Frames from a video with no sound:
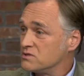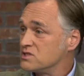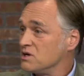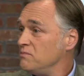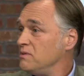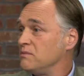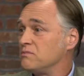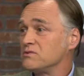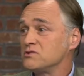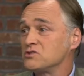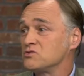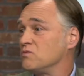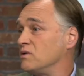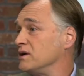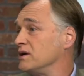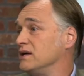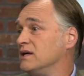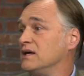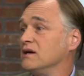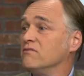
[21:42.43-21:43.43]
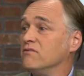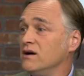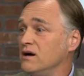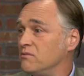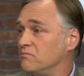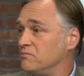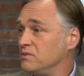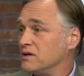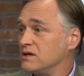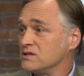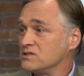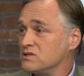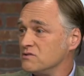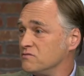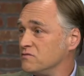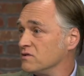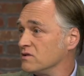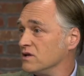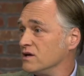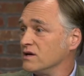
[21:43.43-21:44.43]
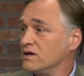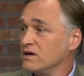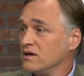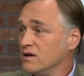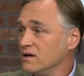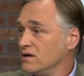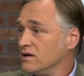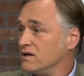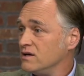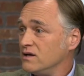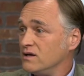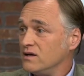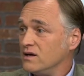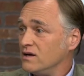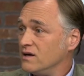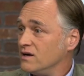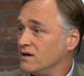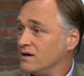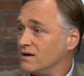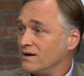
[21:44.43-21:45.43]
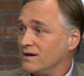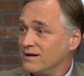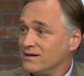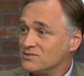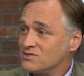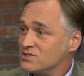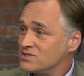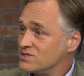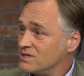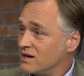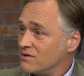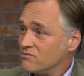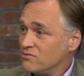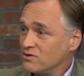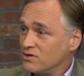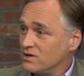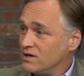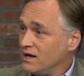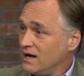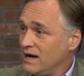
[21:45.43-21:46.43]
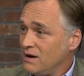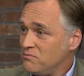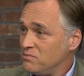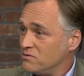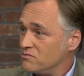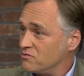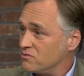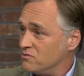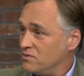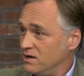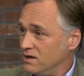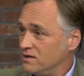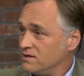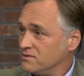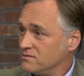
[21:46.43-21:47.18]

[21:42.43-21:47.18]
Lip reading: But some people just want to give up because they feel like, is this ever going to happen for me?